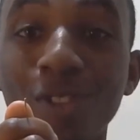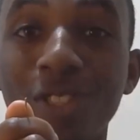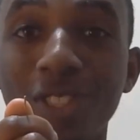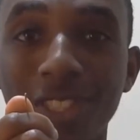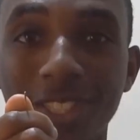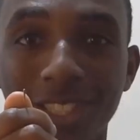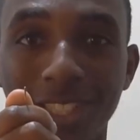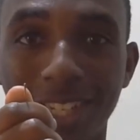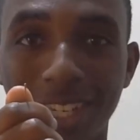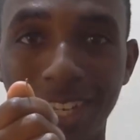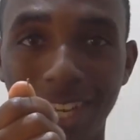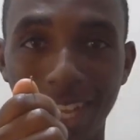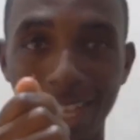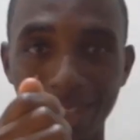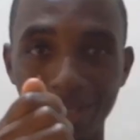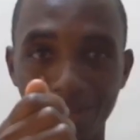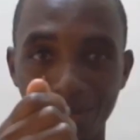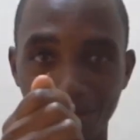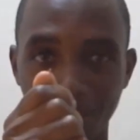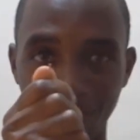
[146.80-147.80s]
volts
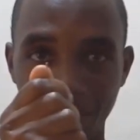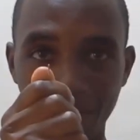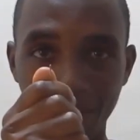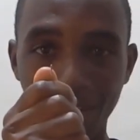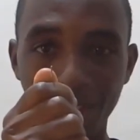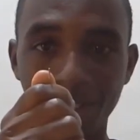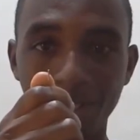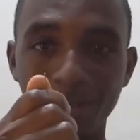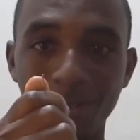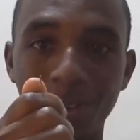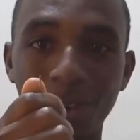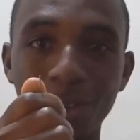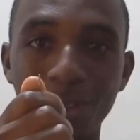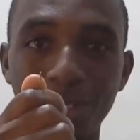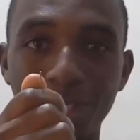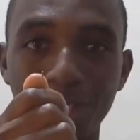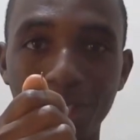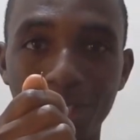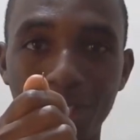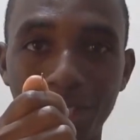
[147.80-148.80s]
live
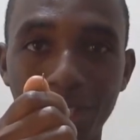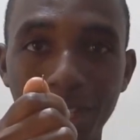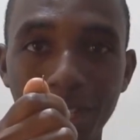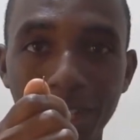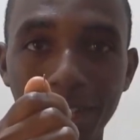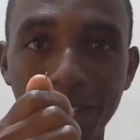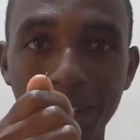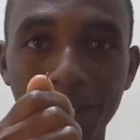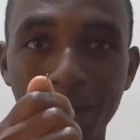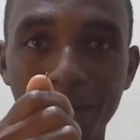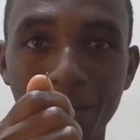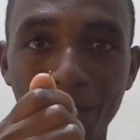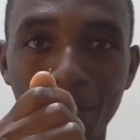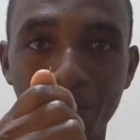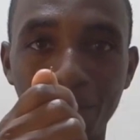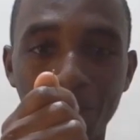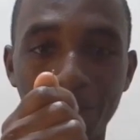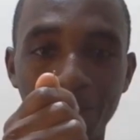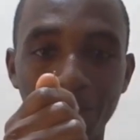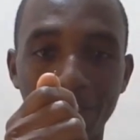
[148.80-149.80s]
voltage here
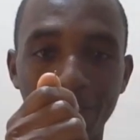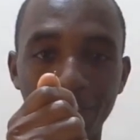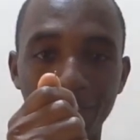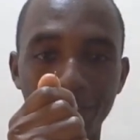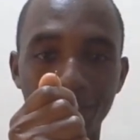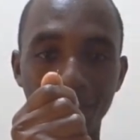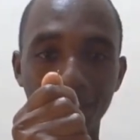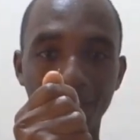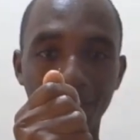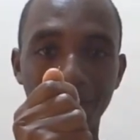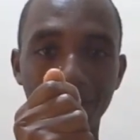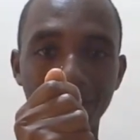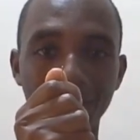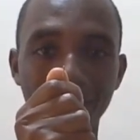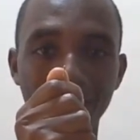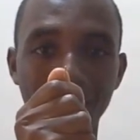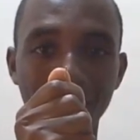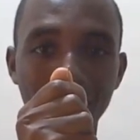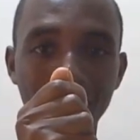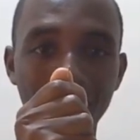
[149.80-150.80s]
as you can